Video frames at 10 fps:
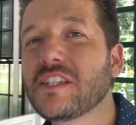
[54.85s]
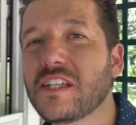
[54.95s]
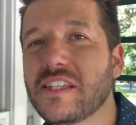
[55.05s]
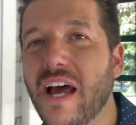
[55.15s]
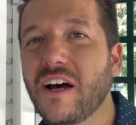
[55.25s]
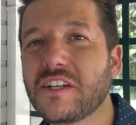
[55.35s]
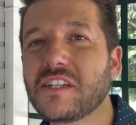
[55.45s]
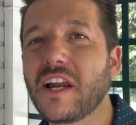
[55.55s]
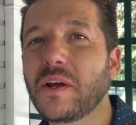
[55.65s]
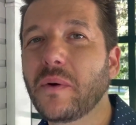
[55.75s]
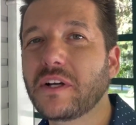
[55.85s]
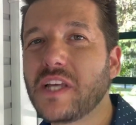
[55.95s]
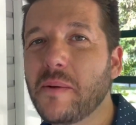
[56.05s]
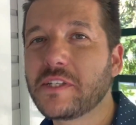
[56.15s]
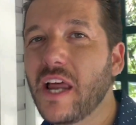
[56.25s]
is now a study where
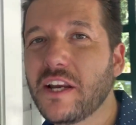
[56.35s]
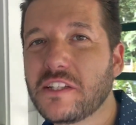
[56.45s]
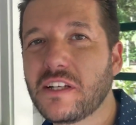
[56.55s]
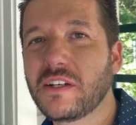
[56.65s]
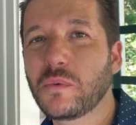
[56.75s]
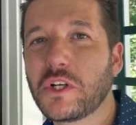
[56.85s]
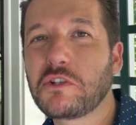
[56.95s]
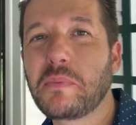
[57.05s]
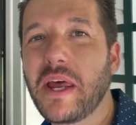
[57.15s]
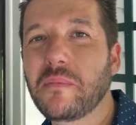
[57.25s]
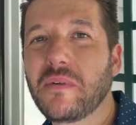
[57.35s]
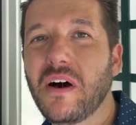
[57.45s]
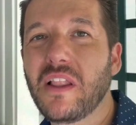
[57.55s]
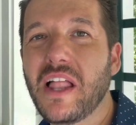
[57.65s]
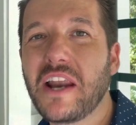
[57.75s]
Thomas Edison would have spent a
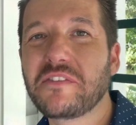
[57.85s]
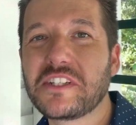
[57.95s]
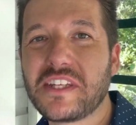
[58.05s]
lot of his